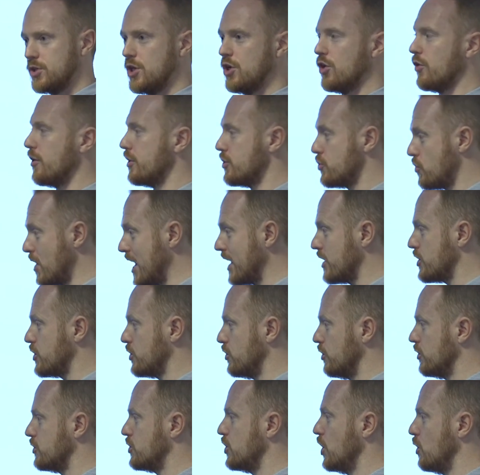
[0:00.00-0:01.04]
to your
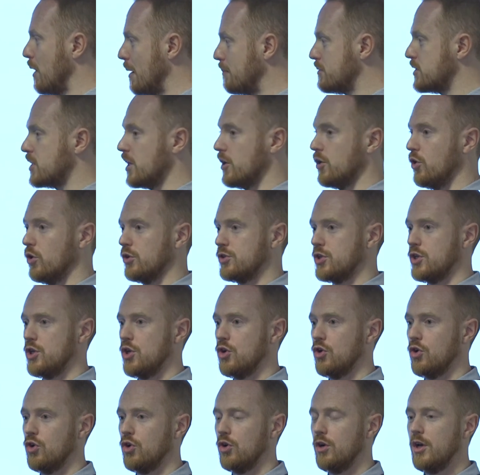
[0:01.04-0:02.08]
attraction or to your website or
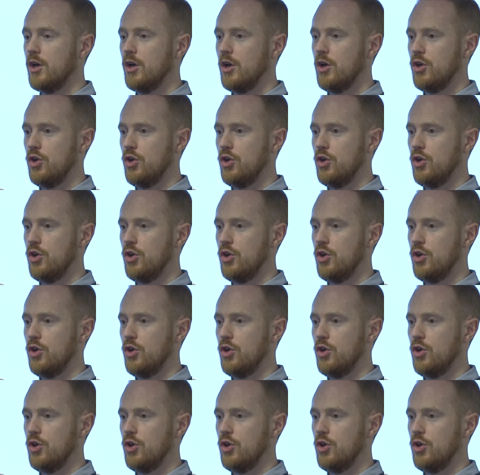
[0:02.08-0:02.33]
to